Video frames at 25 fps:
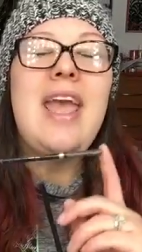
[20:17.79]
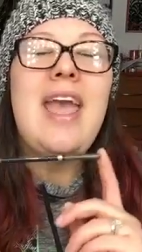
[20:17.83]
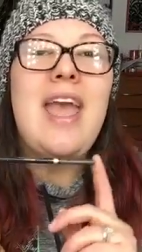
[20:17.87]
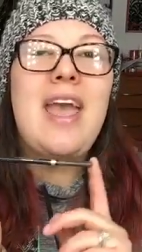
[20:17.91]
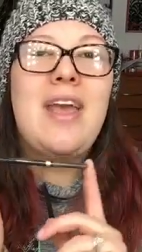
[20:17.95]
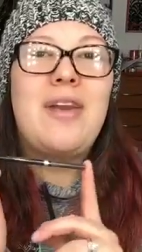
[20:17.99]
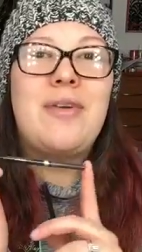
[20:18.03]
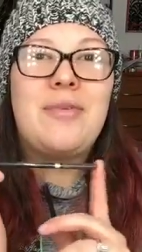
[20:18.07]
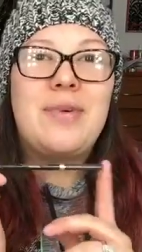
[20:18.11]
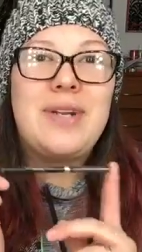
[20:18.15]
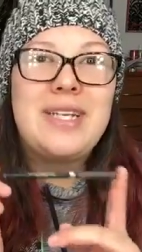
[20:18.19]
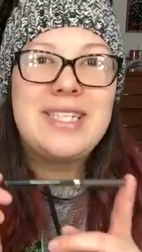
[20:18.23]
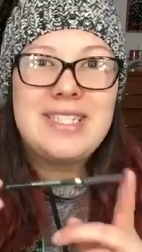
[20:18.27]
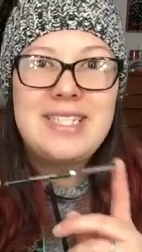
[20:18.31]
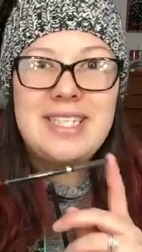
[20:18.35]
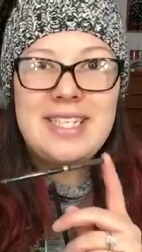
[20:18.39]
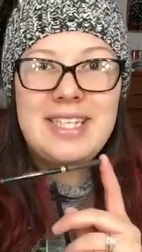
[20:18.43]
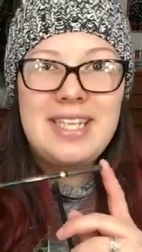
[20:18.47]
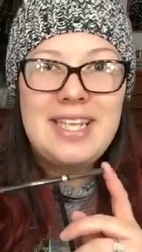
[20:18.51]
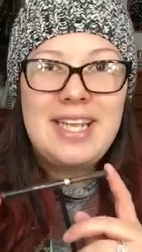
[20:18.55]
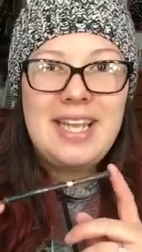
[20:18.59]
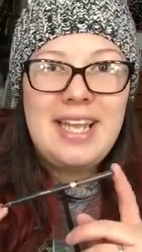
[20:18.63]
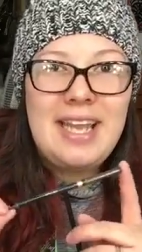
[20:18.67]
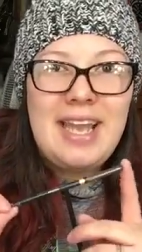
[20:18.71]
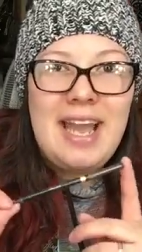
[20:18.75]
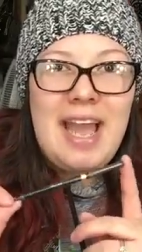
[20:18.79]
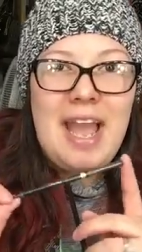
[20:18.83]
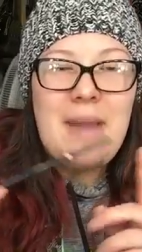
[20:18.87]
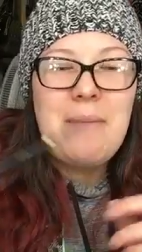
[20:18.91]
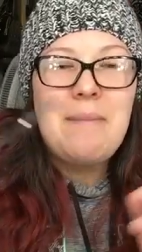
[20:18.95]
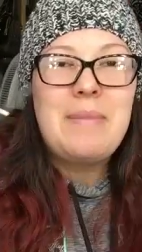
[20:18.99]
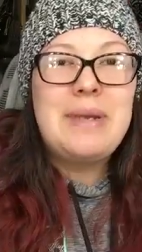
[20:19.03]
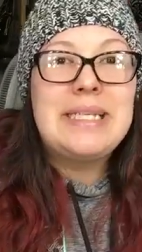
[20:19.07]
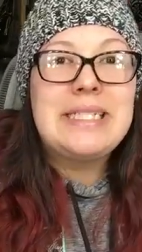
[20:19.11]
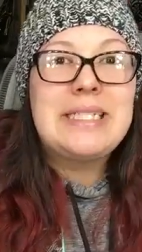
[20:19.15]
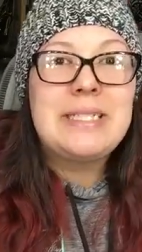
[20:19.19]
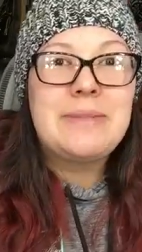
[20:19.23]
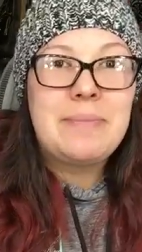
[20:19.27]
and recently I
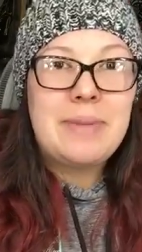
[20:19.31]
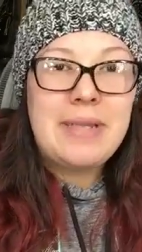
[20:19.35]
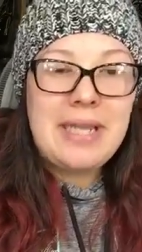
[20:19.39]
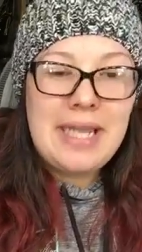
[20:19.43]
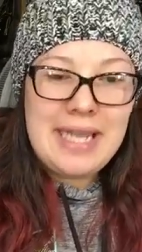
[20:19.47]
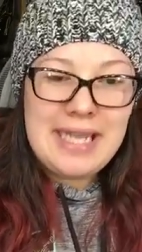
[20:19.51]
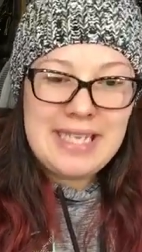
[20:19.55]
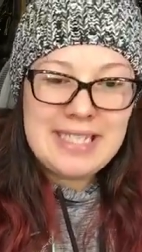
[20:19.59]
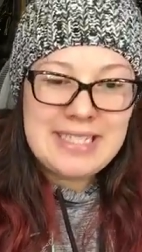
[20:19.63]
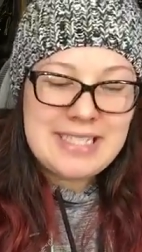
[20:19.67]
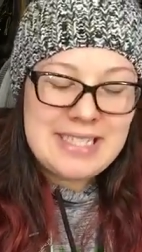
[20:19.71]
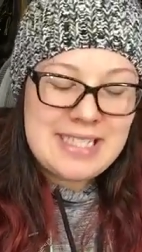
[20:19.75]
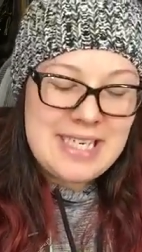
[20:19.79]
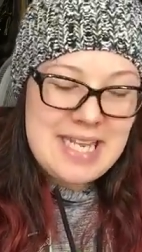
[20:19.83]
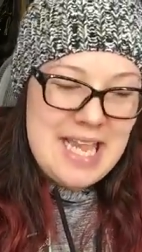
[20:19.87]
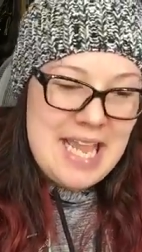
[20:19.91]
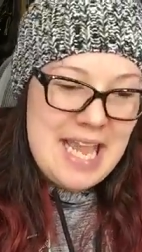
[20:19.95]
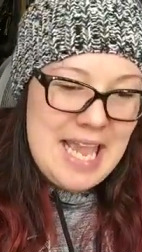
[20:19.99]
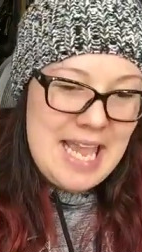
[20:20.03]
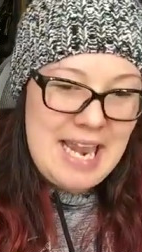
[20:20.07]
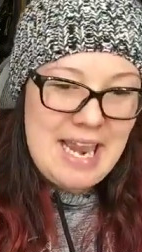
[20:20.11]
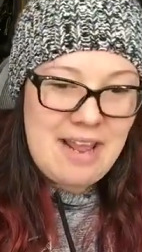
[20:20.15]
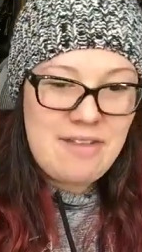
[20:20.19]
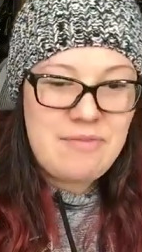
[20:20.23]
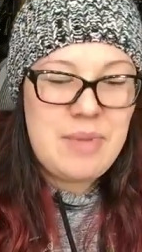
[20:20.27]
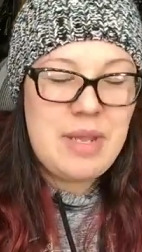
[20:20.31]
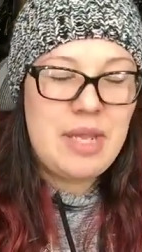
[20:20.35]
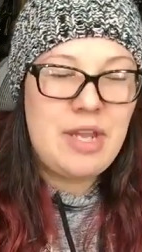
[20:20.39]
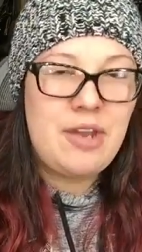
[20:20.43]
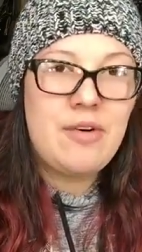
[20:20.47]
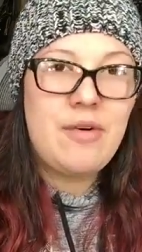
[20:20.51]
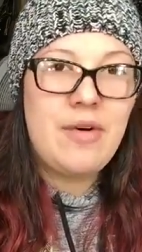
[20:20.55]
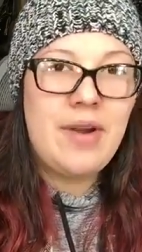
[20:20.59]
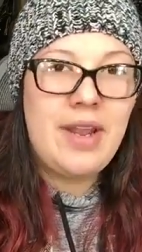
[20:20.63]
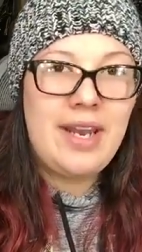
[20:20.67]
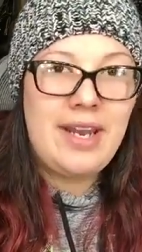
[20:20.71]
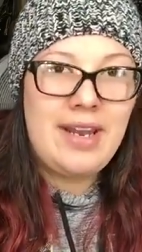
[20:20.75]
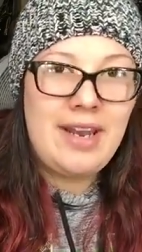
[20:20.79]
misplaced it and I've been
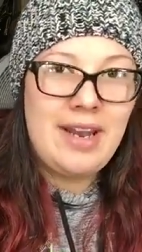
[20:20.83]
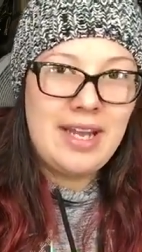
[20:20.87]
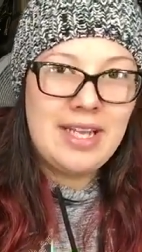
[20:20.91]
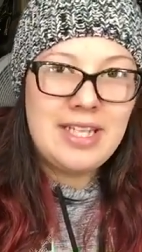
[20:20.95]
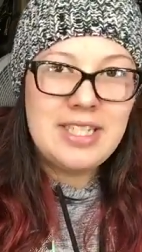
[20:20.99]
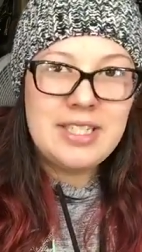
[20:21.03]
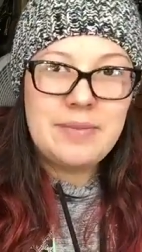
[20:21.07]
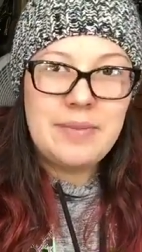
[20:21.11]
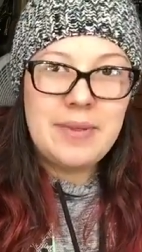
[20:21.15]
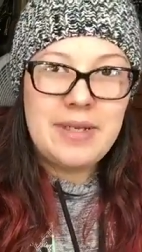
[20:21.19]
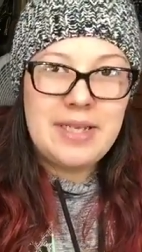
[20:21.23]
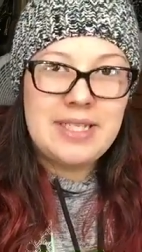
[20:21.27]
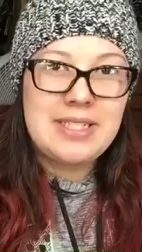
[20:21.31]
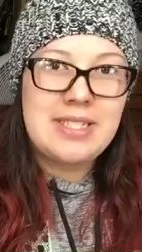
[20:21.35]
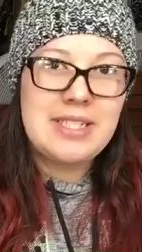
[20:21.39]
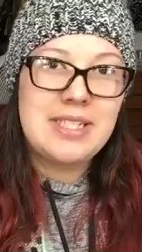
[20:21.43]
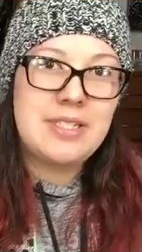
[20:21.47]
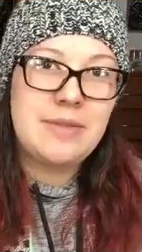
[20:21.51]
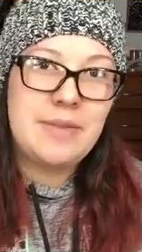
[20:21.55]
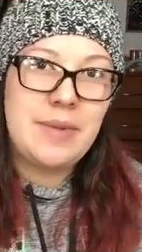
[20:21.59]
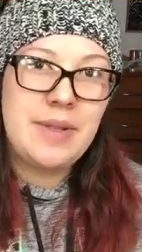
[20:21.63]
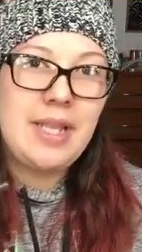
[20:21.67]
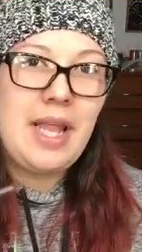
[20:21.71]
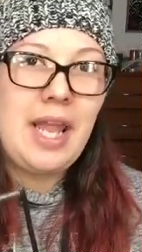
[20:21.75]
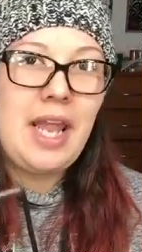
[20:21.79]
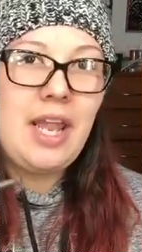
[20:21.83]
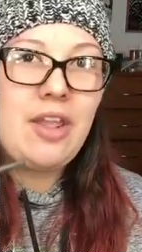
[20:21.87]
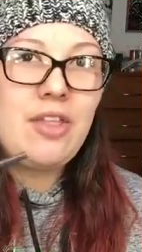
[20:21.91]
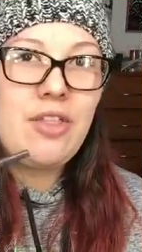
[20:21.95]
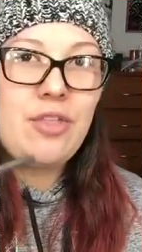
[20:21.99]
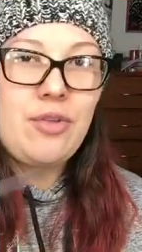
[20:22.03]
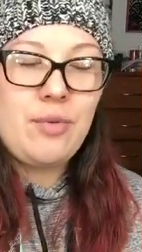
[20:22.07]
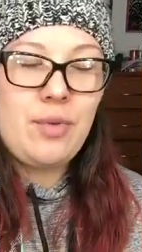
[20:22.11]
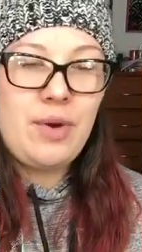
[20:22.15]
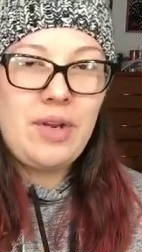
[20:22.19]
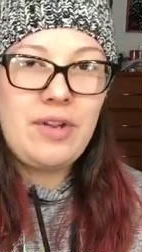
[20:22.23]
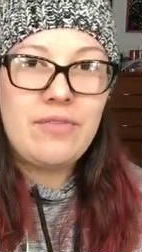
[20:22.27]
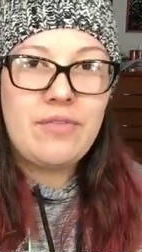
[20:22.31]
going nuts because it's been like
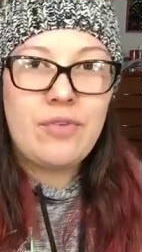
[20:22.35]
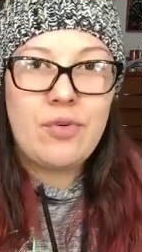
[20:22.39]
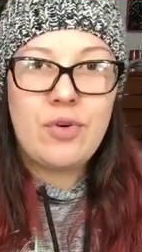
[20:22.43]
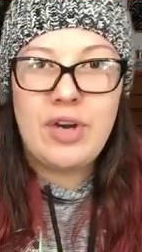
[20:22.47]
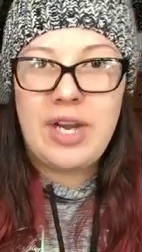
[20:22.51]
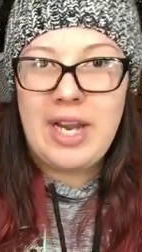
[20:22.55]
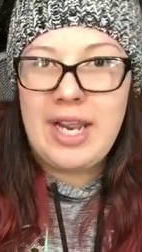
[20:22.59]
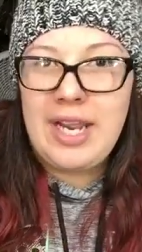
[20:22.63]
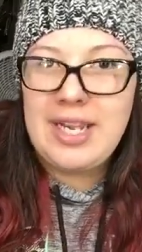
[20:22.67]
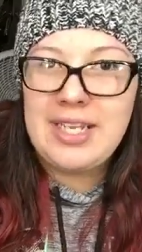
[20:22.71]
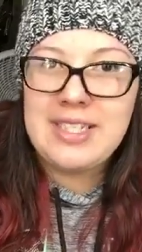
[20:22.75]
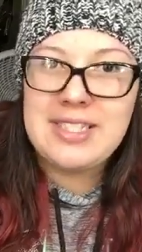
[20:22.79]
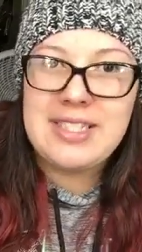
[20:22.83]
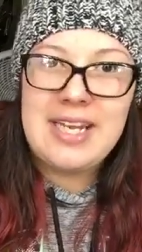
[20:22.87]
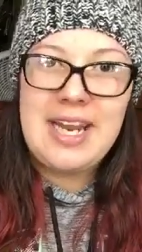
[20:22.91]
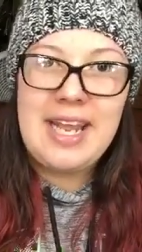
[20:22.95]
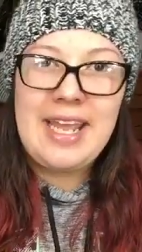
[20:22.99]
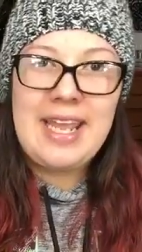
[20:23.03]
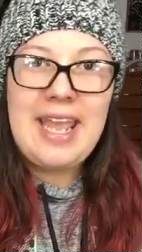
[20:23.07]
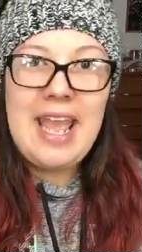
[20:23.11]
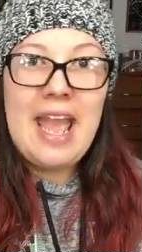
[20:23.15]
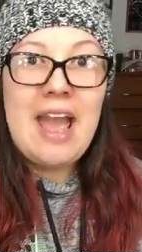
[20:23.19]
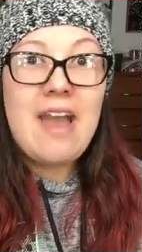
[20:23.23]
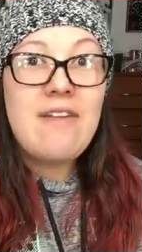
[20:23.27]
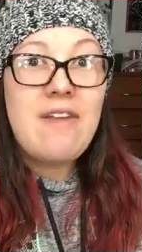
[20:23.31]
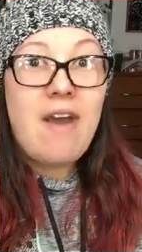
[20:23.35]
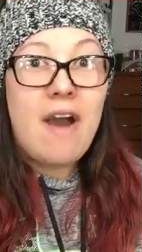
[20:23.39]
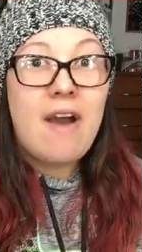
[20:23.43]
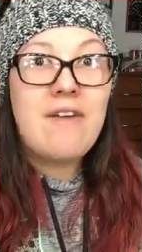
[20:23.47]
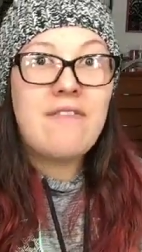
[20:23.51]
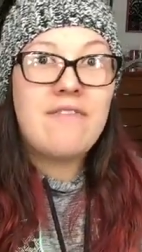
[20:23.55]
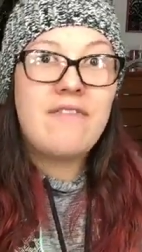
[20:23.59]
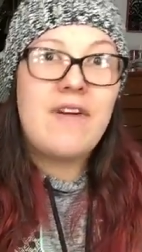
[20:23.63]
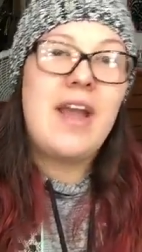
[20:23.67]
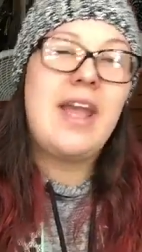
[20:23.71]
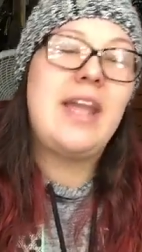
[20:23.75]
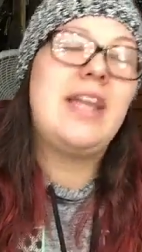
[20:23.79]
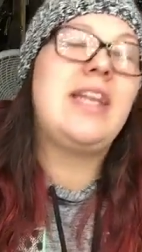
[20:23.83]
3–4 days and I can't
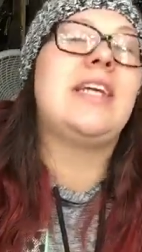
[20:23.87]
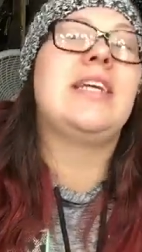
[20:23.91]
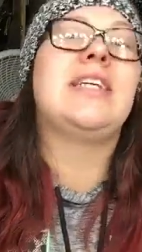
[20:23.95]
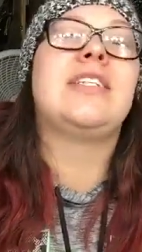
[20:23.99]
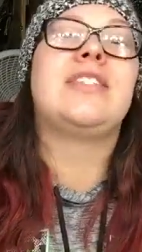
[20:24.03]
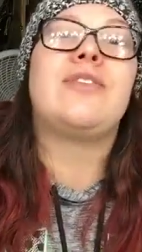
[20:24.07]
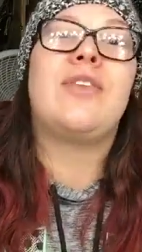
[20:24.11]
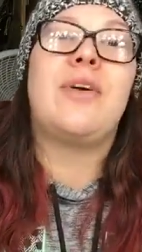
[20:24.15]
not find it.